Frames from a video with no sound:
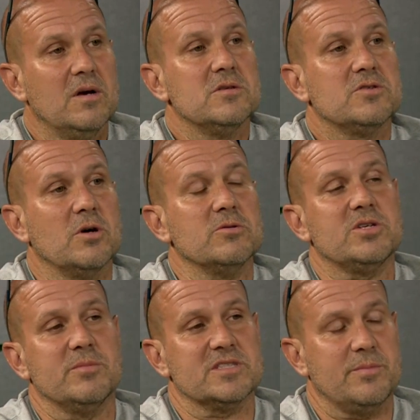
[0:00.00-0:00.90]
So
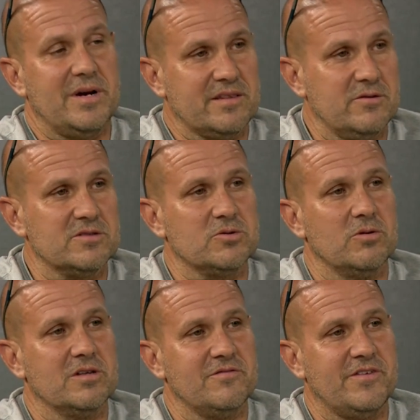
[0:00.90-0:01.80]
she must have been at the North
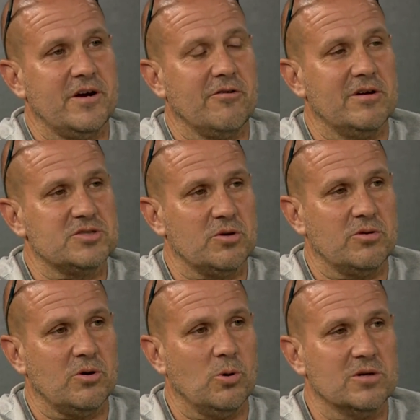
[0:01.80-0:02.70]
Stonington Fairgrounds showing
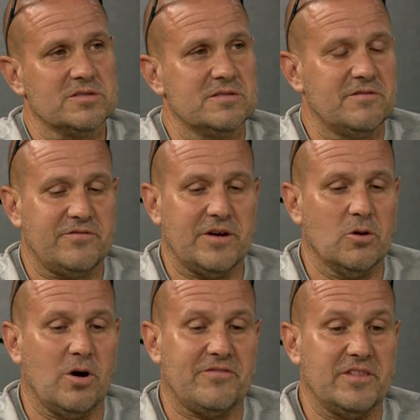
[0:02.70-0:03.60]
a horse, fell
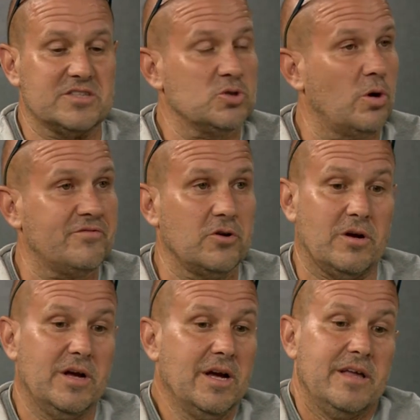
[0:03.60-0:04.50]
off in the soft dirt.
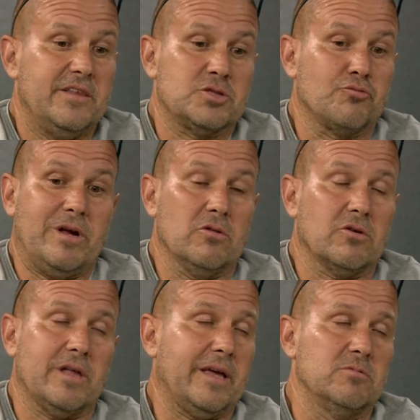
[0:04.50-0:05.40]
This ring
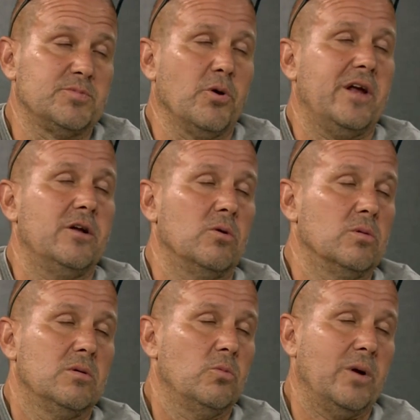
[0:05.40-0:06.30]
looked like it was brand new
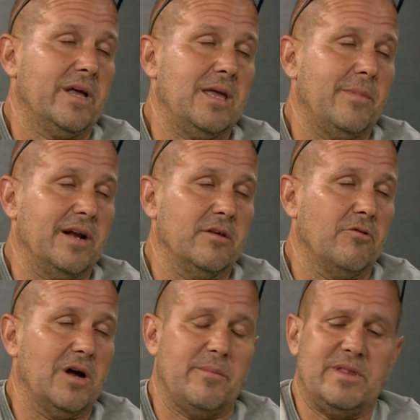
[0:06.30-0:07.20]
when it came out of the
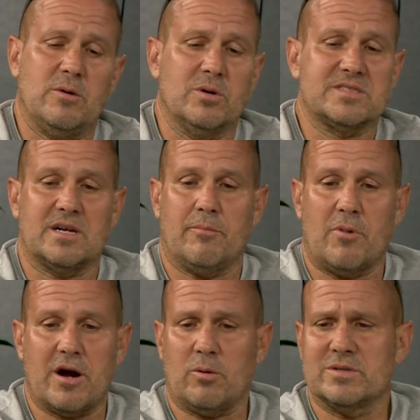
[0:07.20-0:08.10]
ground. I mean, there wasn't a
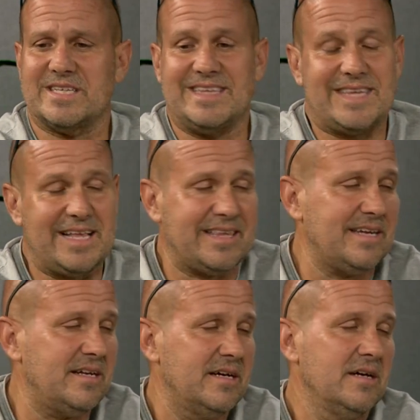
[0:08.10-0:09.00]
mark, wasn't
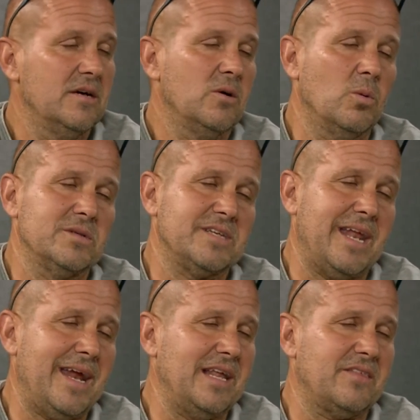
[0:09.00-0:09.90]
dented, wasn't
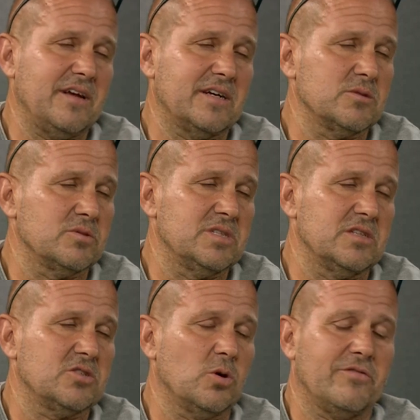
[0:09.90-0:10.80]
anything because it was in the
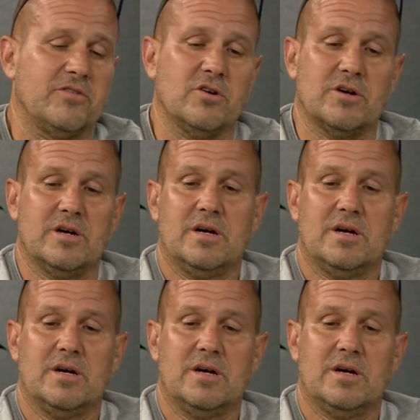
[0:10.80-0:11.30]
soft dirt.